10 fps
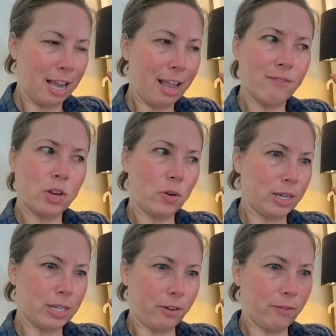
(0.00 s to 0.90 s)
I have no
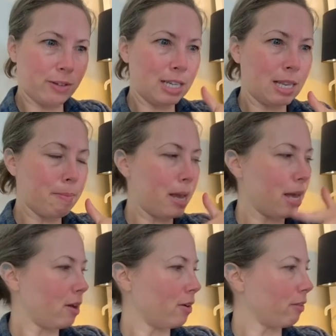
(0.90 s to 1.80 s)
idea if it's in the
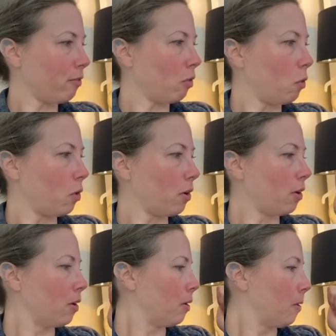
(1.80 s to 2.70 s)
bed, on the floor.